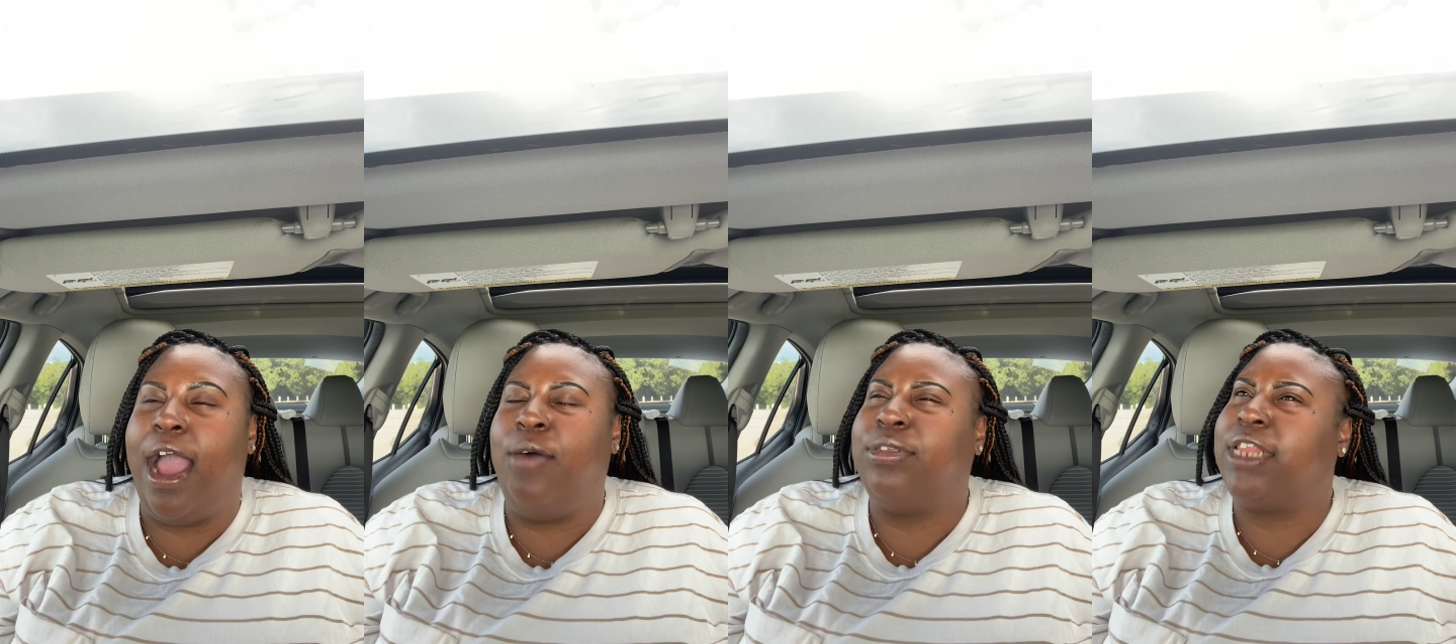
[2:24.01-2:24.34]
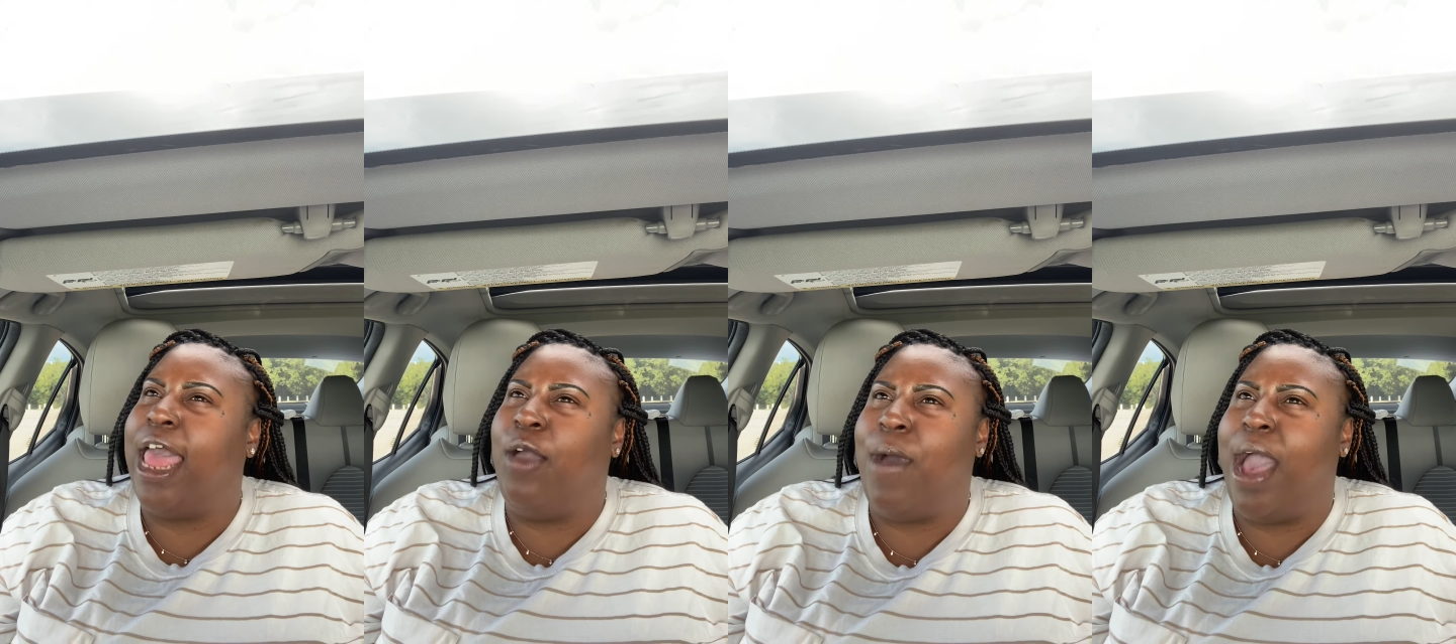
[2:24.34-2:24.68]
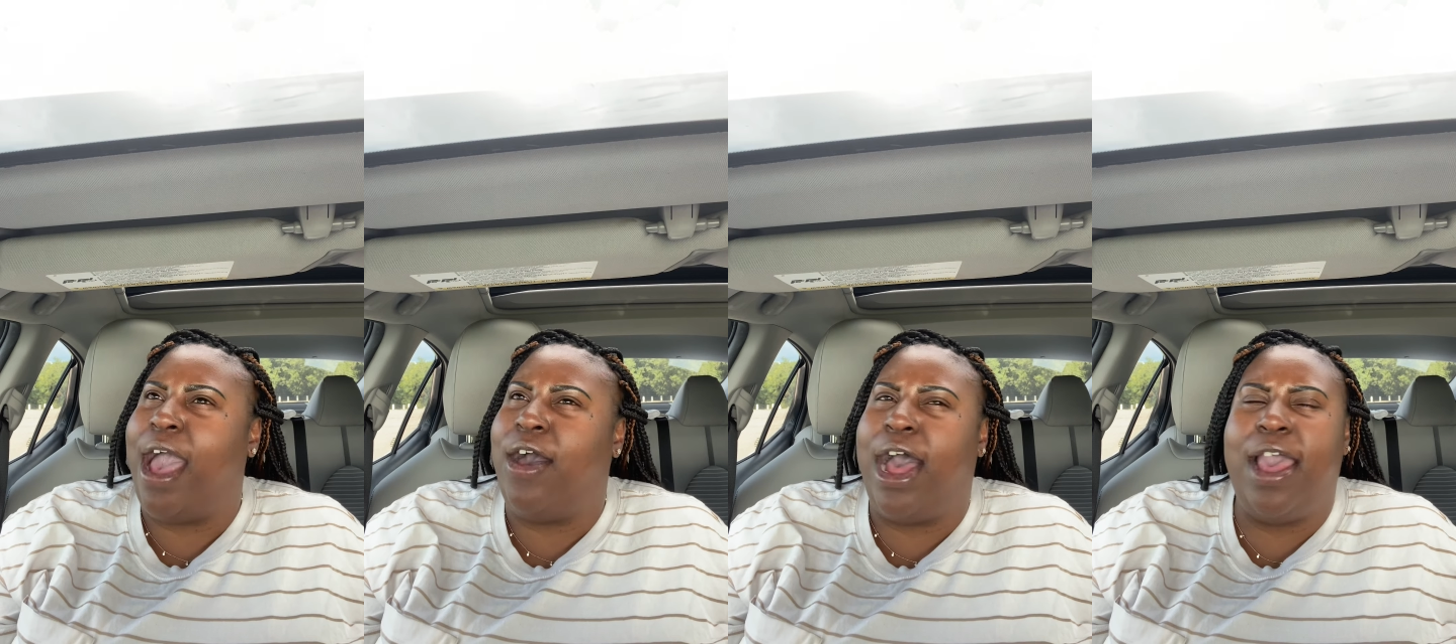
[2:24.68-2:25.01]
I was like,
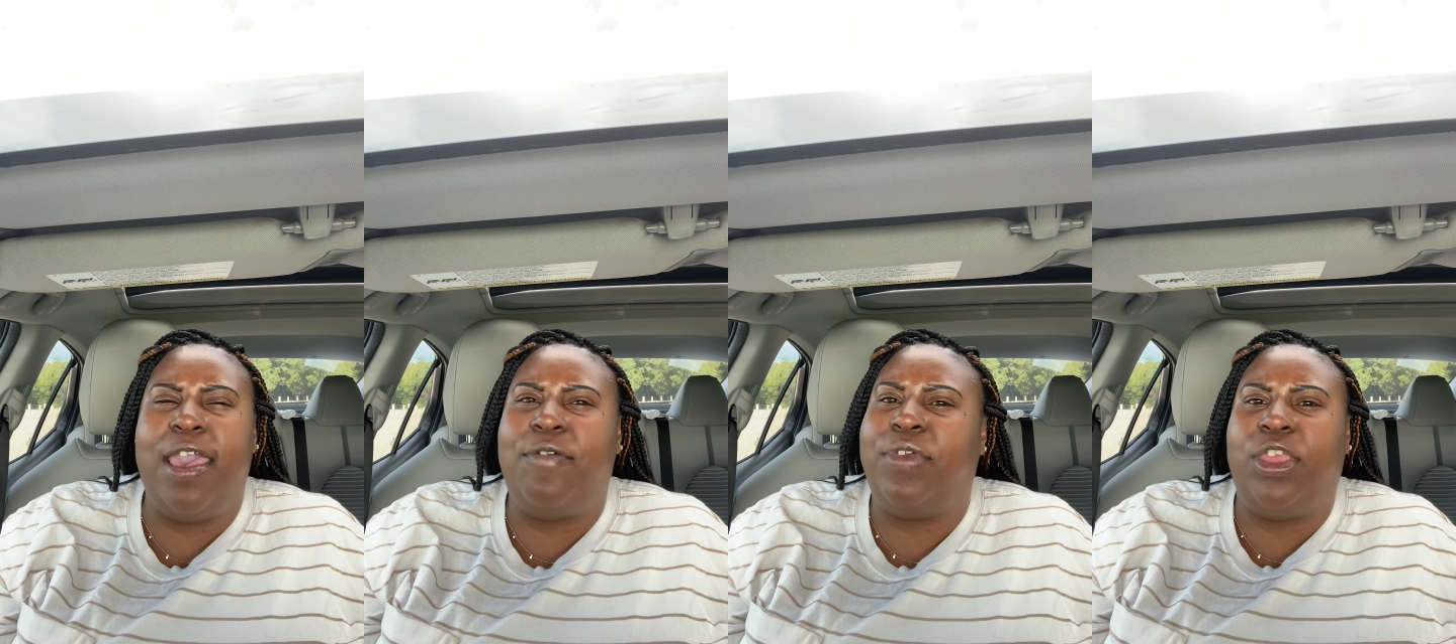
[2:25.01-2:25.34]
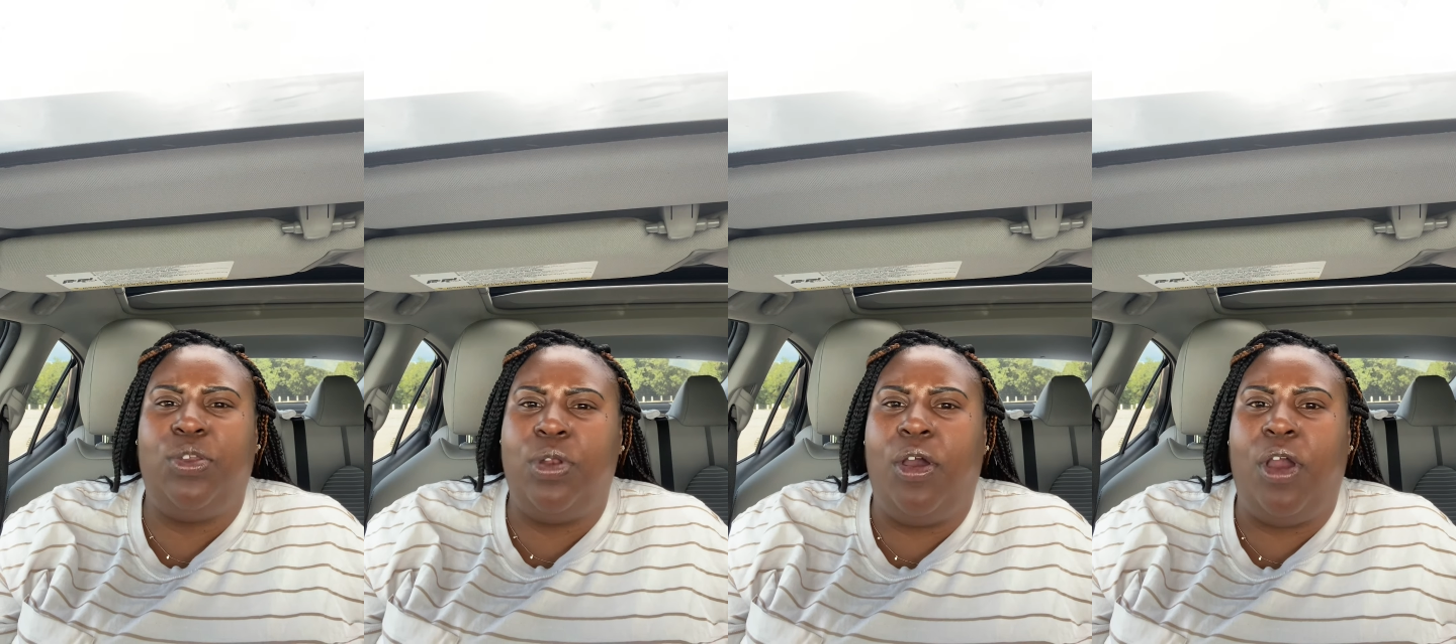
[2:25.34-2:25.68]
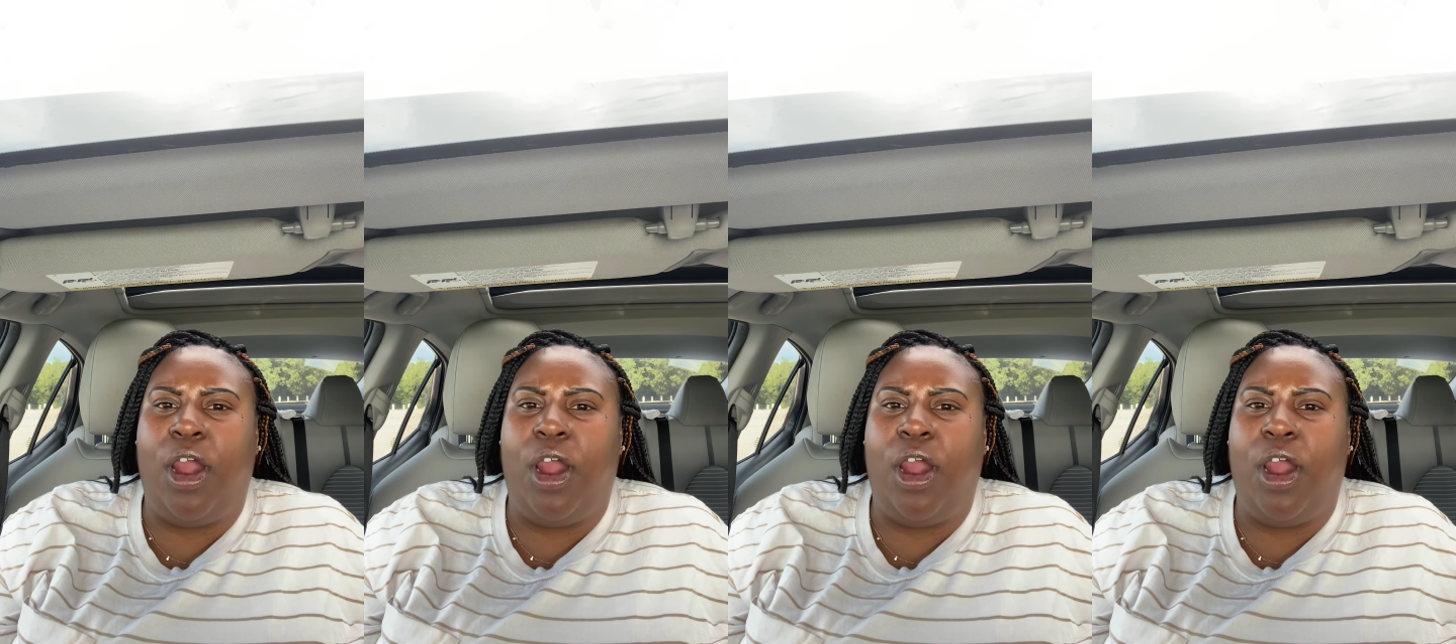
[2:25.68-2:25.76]
wow, I haven't, you know,